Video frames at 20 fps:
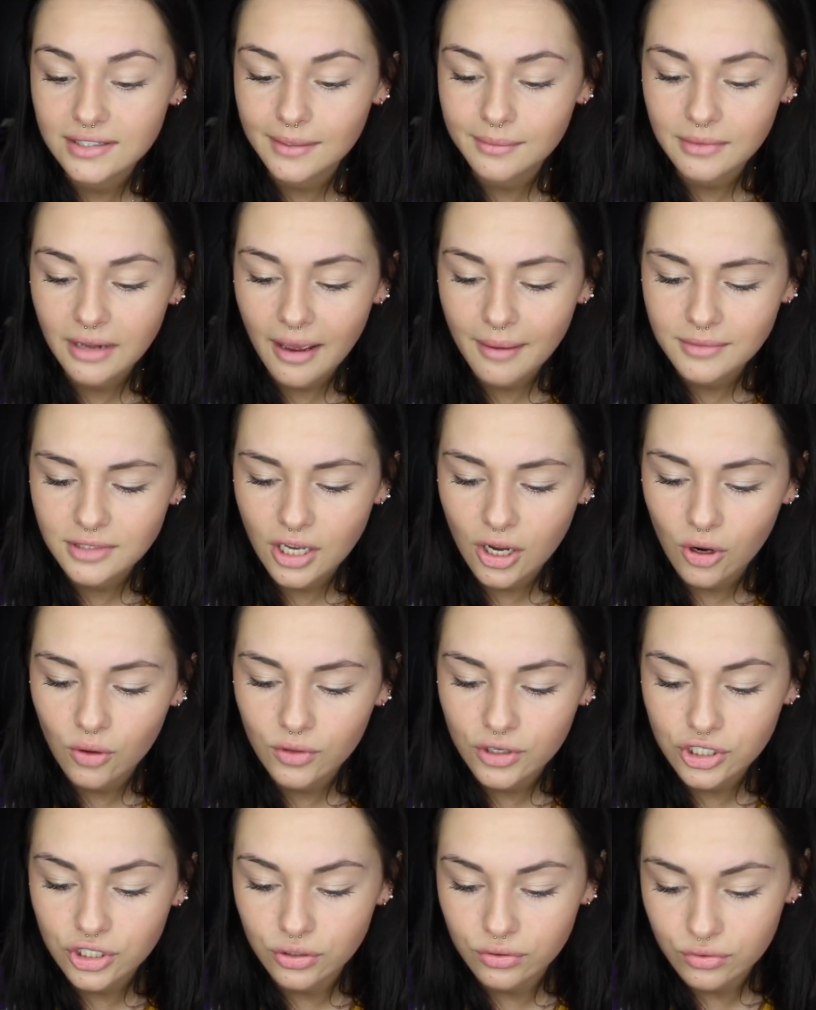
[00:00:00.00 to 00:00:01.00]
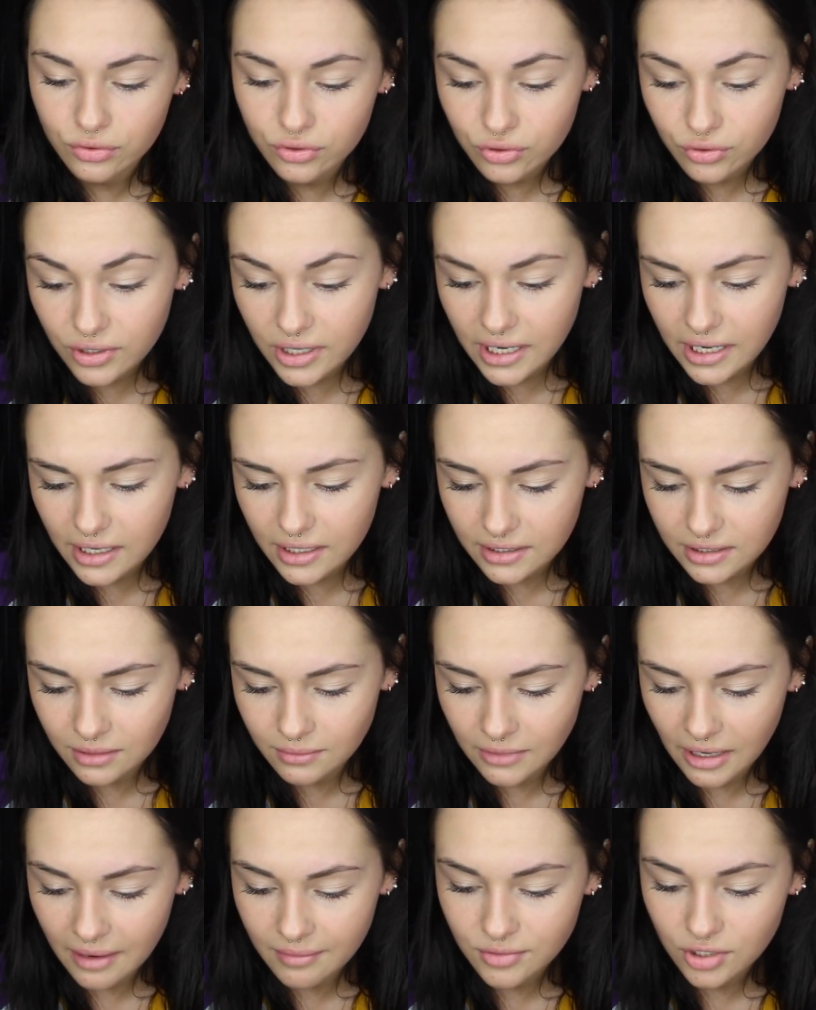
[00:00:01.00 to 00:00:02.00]
Sometimes I only do three,
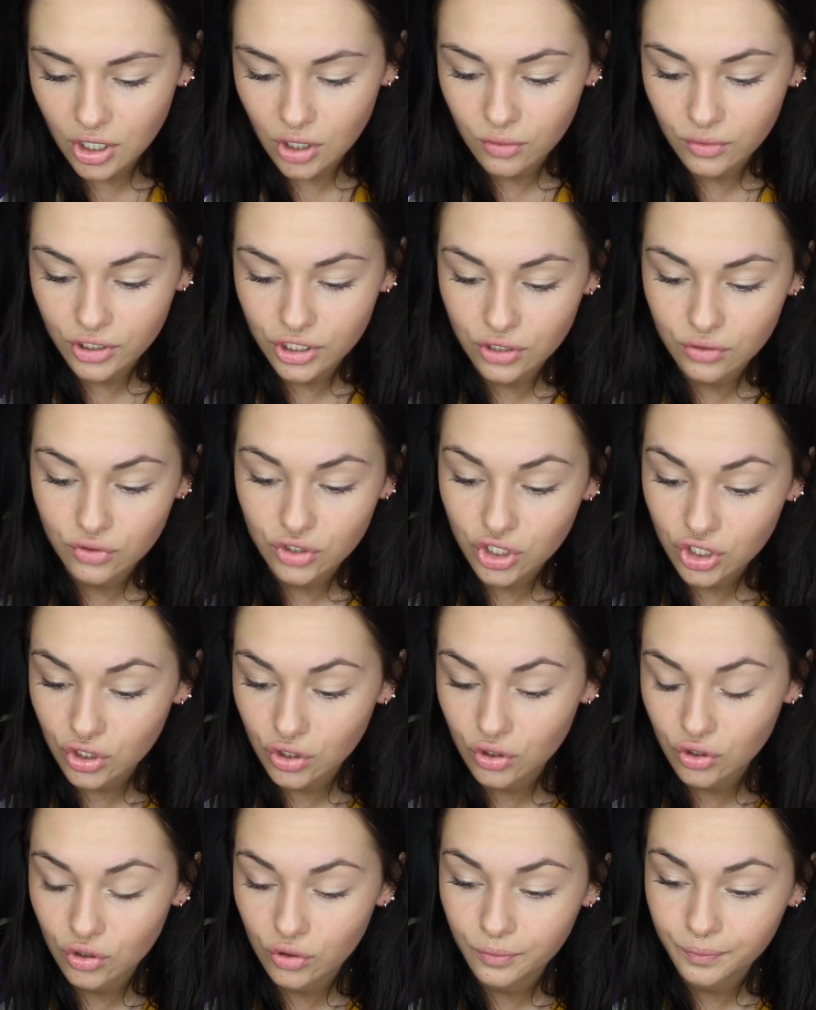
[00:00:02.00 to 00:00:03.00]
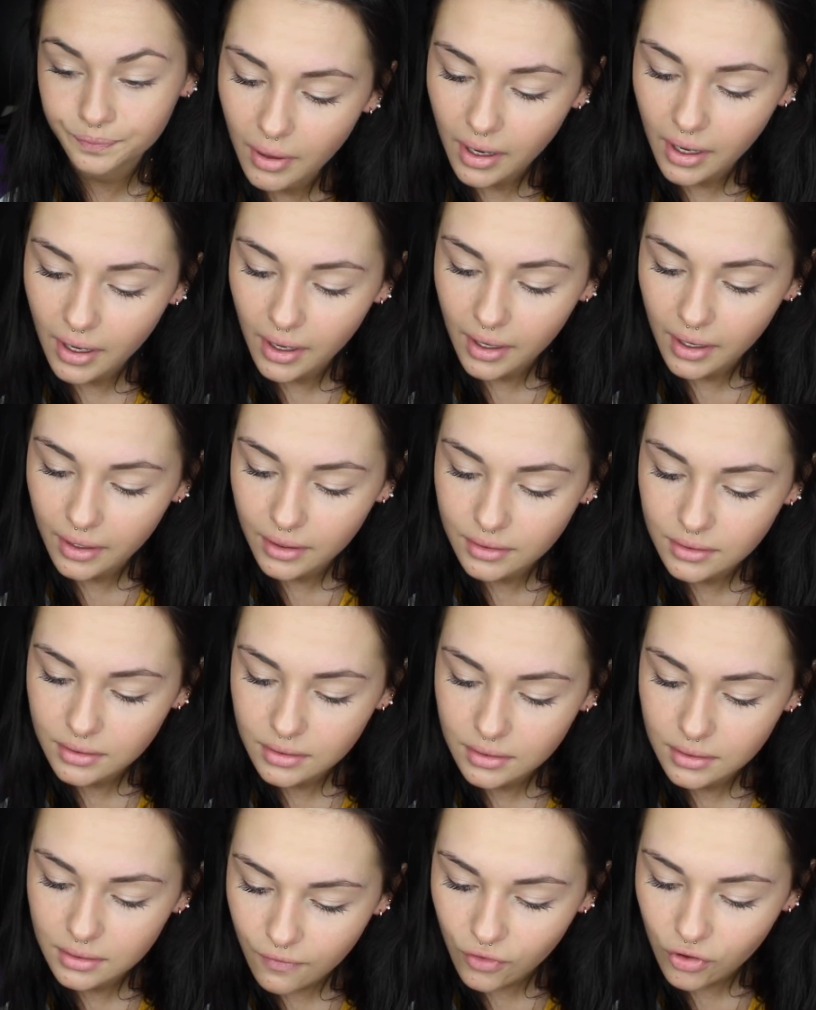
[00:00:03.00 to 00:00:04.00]
sometimes I only do two, but
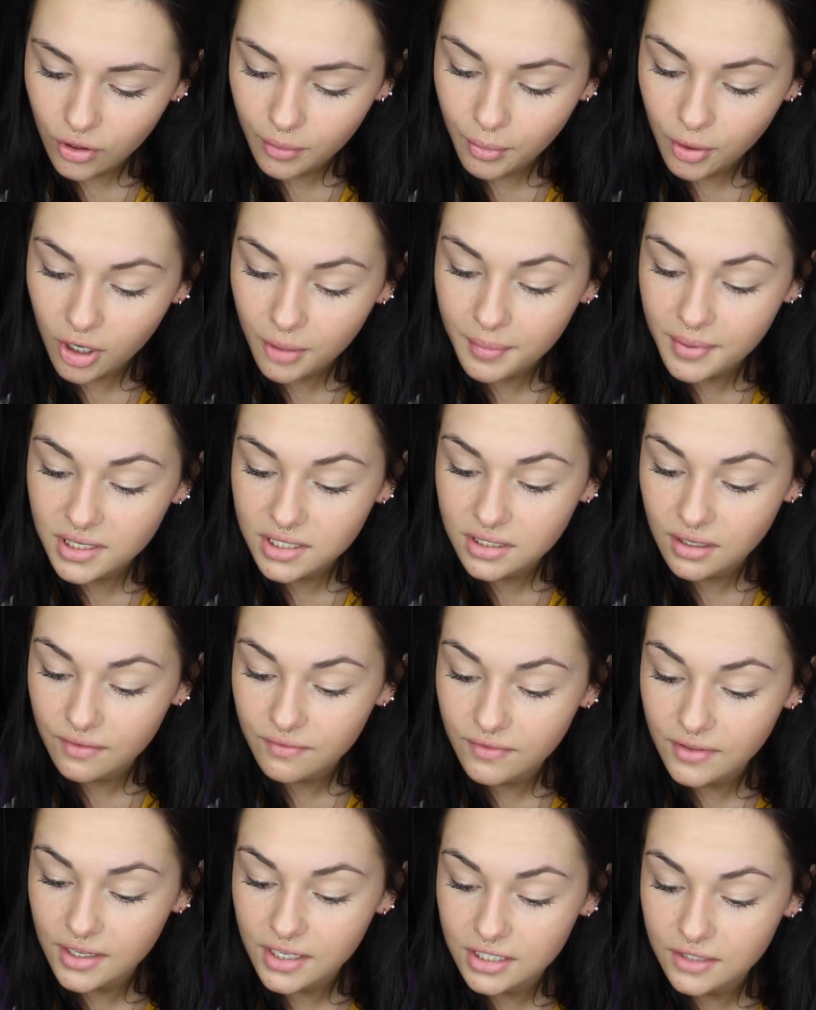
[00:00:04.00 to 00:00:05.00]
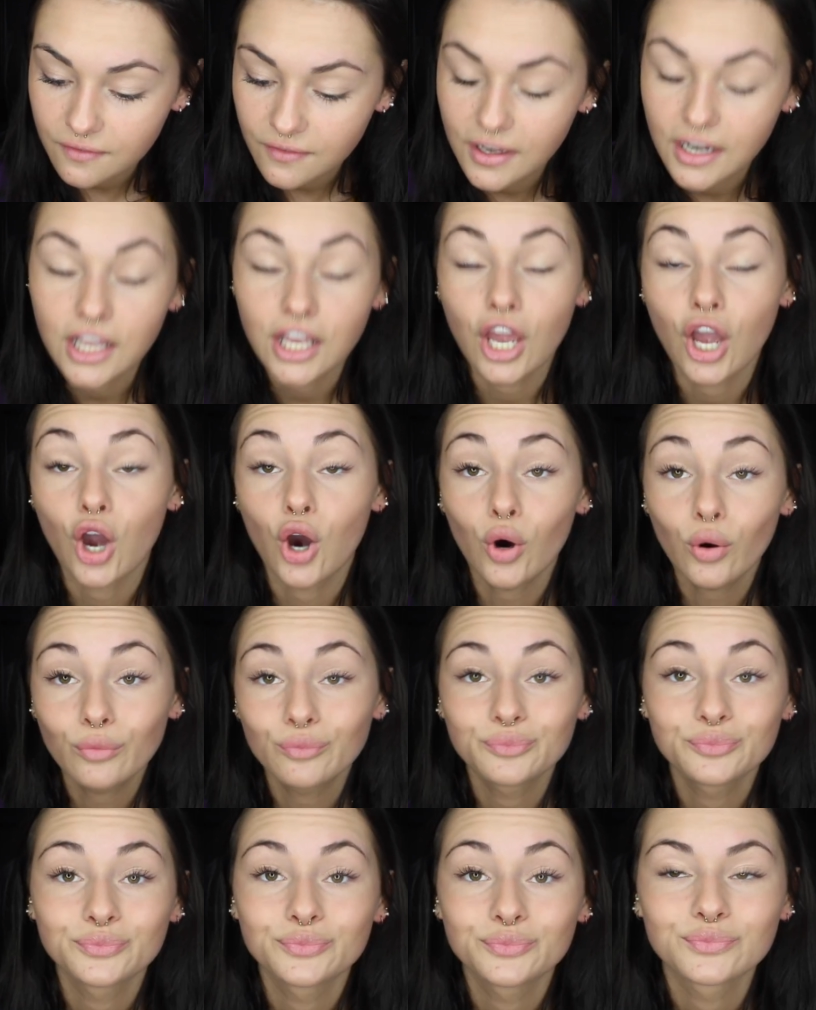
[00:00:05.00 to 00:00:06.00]
for the purpose of this video,
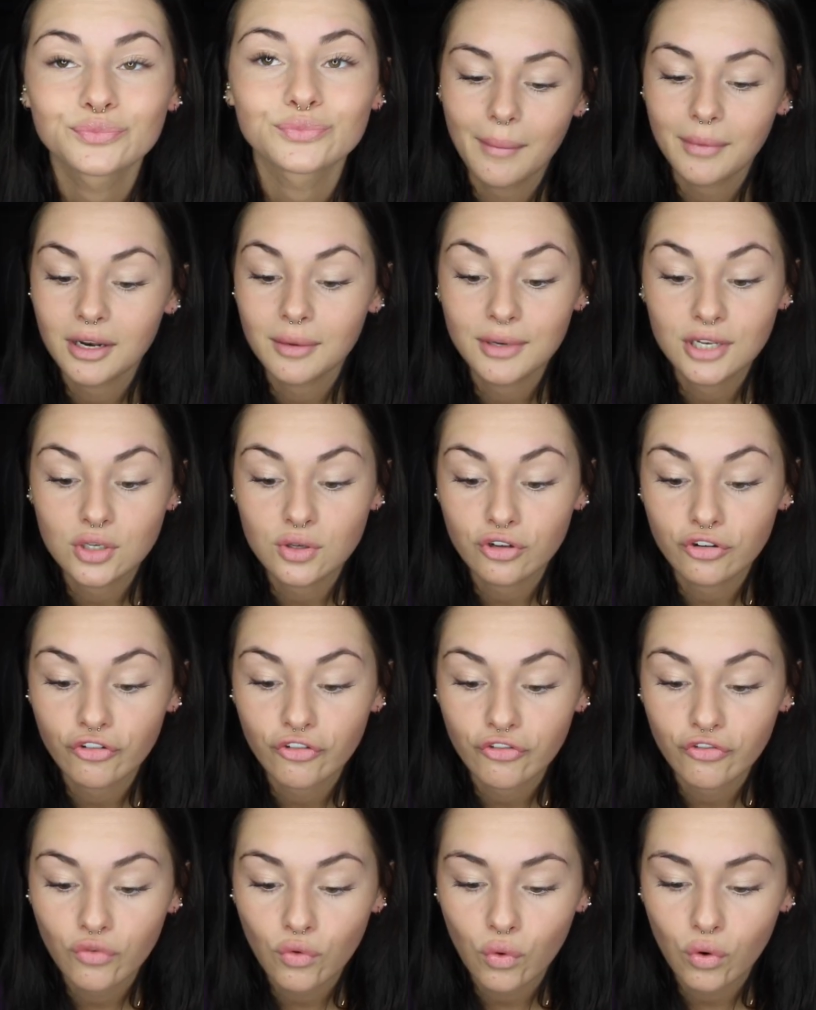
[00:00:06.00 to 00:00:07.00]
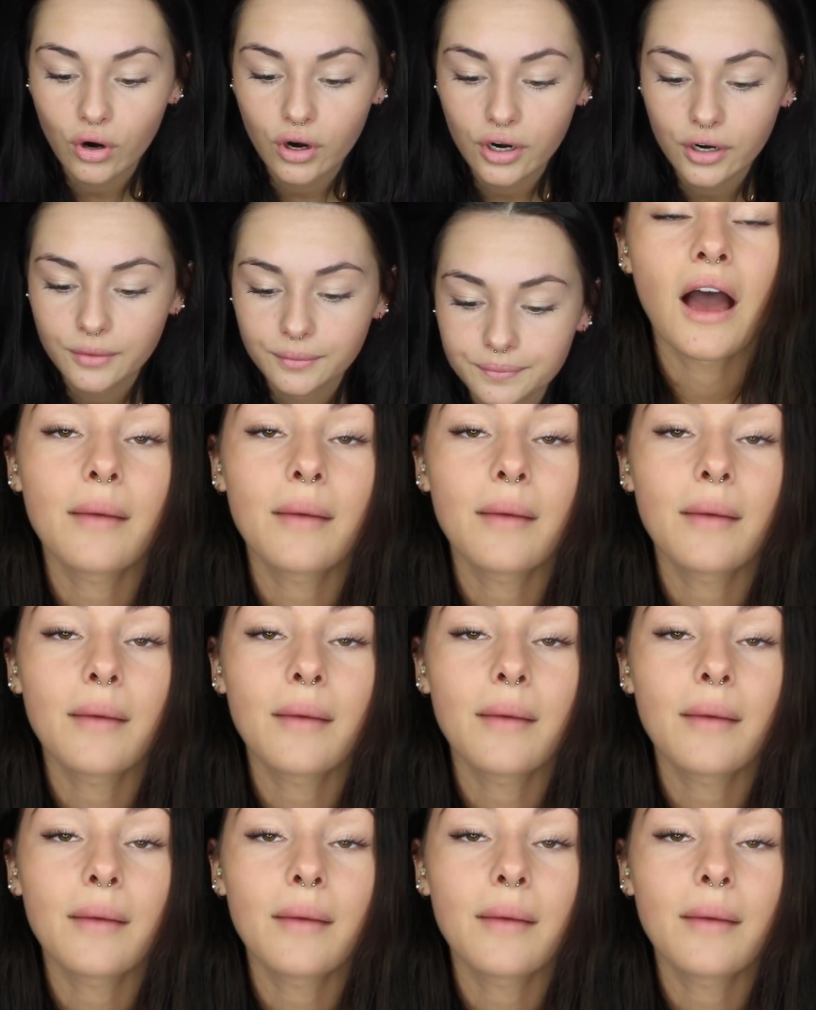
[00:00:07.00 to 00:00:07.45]
I'm gonna be doing four.